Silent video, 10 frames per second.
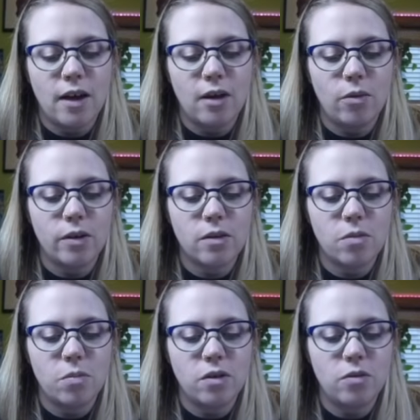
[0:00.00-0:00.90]
eye
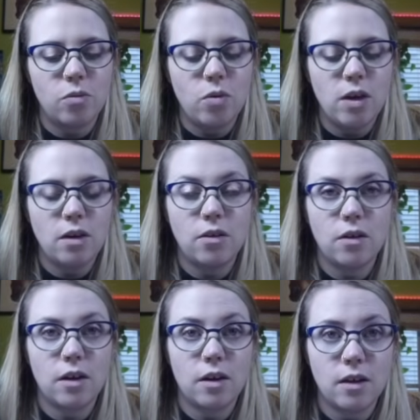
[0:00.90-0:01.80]
width between
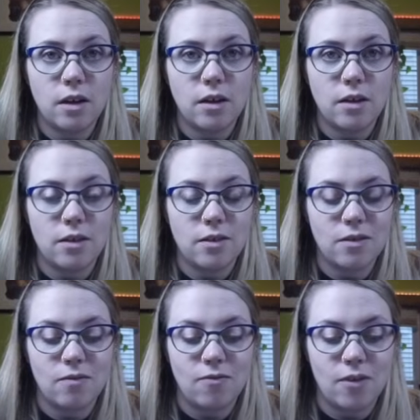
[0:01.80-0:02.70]
your
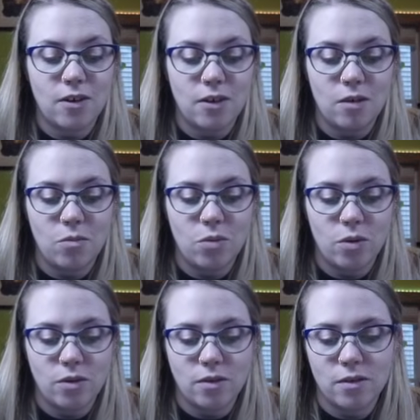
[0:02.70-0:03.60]
eyes. Very
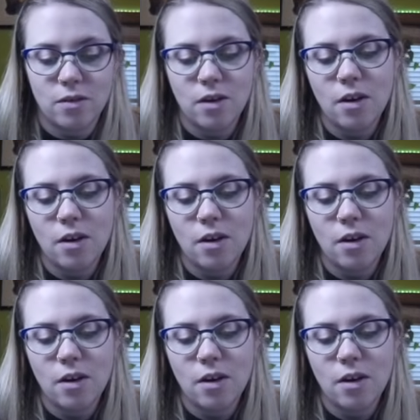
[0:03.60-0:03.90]
important.